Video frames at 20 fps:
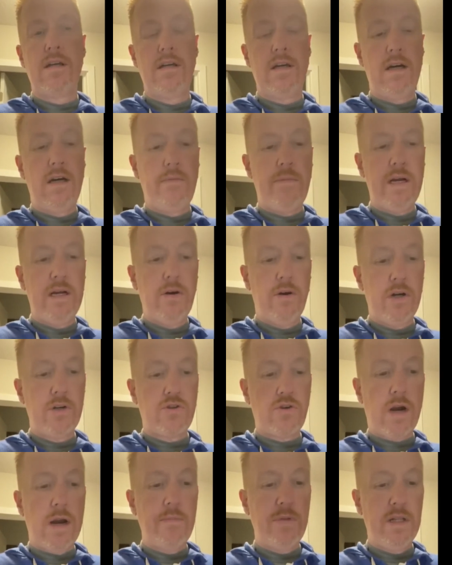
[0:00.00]
I know our
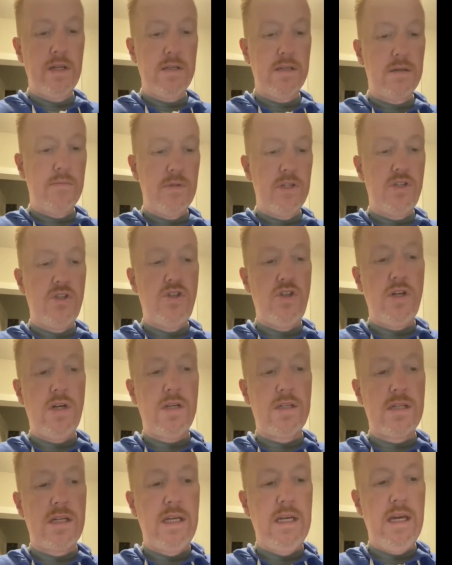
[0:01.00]
tribalism is
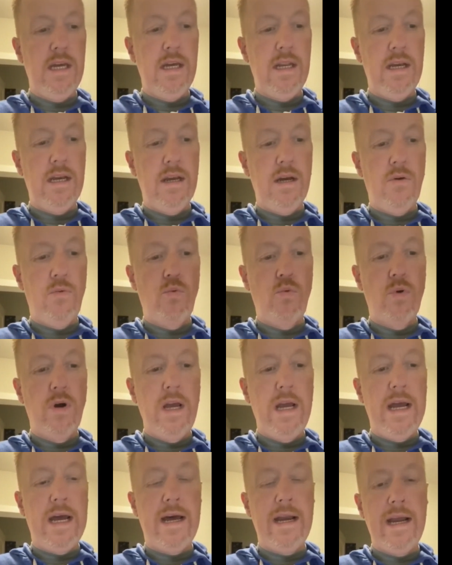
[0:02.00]
just getting
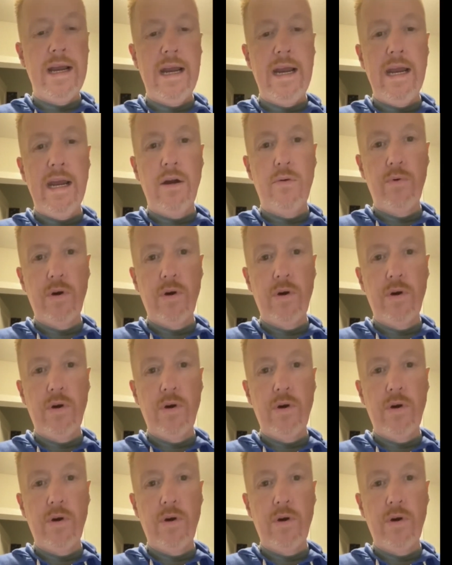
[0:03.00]
way out of hand.